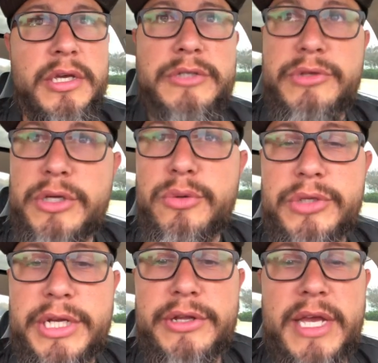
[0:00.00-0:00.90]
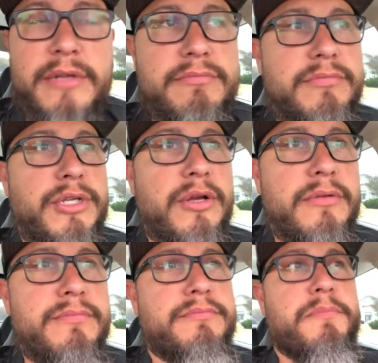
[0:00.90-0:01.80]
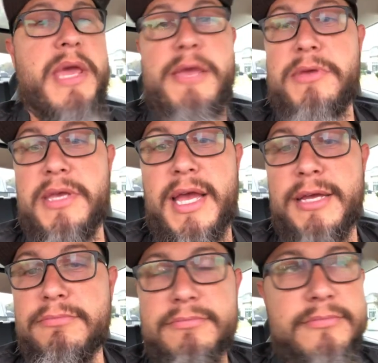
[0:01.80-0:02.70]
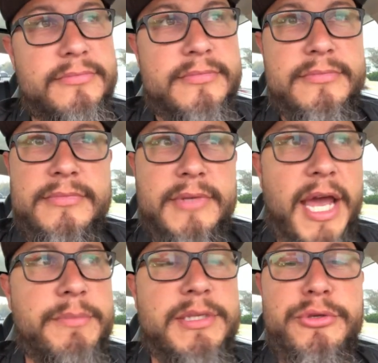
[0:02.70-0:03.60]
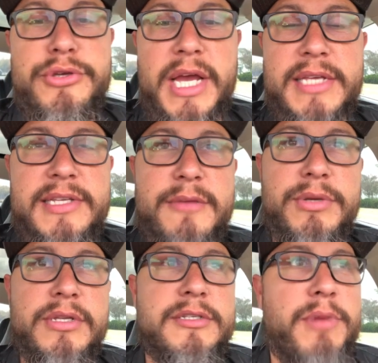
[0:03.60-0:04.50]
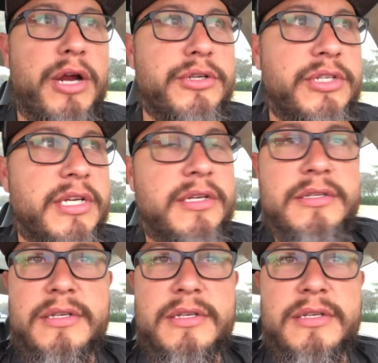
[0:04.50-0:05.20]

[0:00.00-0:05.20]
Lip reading: It's really cool to hear that, you know, maybe I hyped some of you guys up and inspired you to